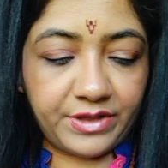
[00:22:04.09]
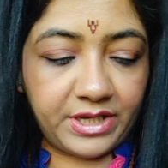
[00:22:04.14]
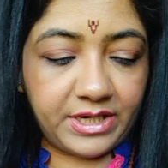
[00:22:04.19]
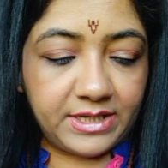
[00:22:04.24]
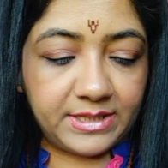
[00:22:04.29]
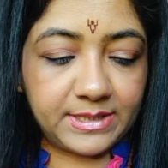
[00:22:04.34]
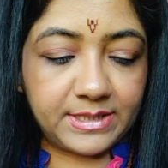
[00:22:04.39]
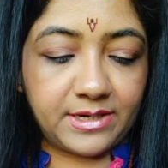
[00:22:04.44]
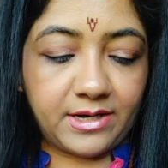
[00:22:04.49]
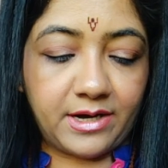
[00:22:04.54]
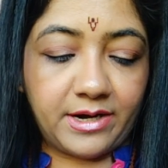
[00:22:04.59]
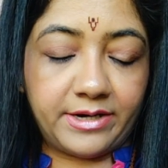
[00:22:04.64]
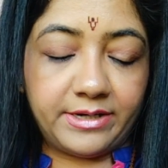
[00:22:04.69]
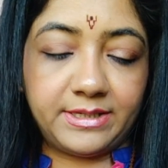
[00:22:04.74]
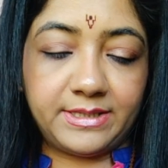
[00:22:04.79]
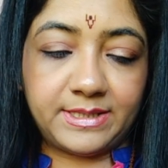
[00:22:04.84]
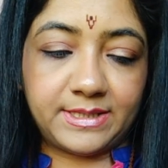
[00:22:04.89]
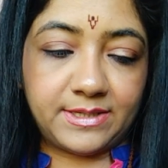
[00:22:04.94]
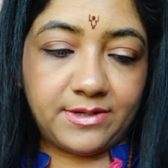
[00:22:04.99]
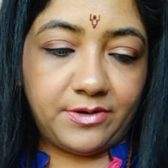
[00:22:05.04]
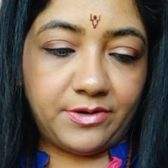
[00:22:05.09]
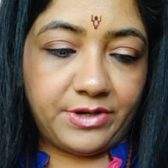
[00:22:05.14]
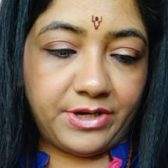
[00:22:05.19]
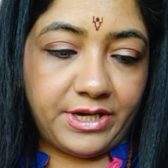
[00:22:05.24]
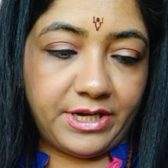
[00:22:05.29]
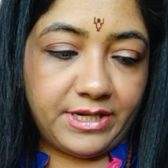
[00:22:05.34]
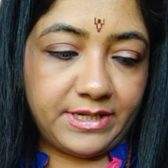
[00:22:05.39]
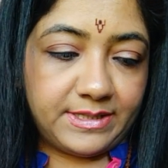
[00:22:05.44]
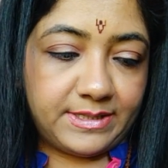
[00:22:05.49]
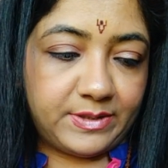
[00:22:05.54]
these cards.
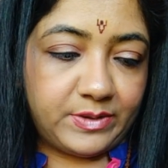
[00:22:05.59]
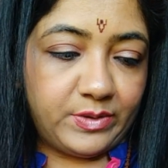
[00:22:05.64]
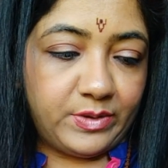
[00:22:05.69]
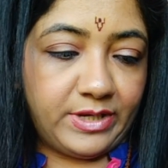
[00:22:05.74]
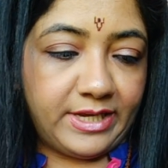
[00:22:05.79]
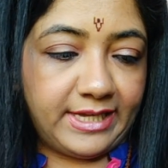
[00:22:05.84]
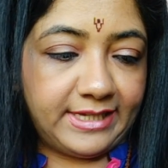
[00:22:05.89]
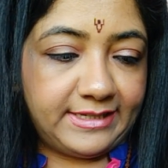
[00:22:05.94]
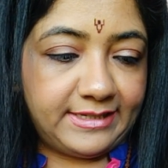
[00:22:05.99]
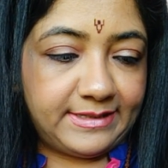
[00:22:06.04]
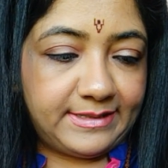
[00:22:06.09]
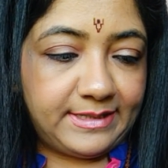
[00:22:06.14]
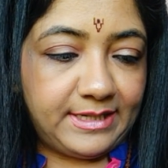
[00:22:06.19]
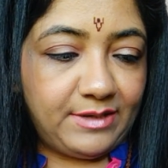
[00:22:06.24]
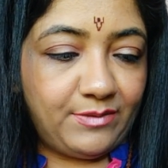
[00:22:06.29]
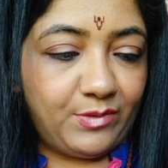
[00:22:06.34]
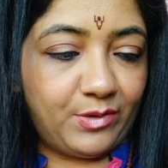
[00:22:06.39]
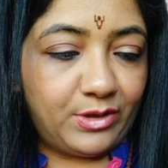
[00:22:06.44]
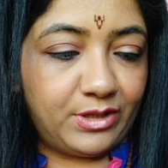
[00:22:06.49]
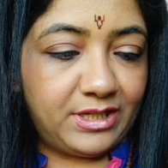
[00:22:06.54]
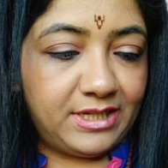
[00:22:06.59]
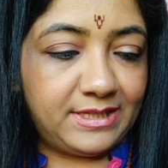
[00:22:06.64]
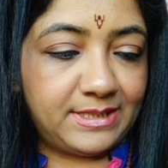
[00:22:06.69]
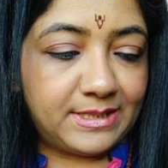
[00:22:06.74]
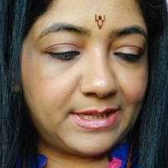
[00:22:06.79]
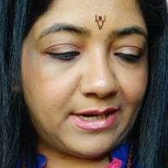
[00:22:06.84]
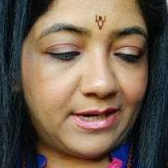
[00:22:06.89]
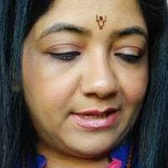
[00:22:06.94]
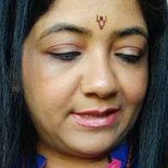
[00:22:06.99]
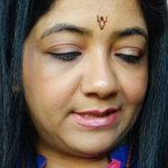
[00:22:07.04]
Okay, so let's see what these
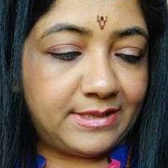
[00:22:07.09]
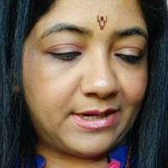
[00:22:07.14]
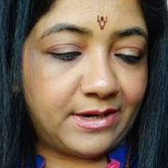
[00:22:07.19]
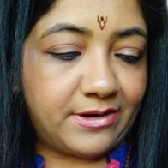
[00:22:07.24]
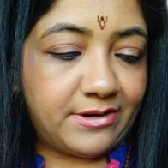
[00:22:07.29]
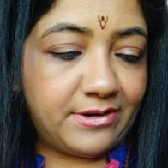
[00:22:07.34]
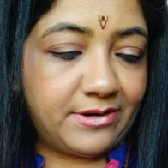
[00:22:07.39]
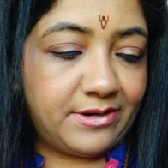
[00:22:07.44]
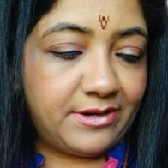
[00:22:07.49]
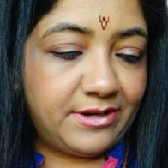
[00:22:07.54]
cards are.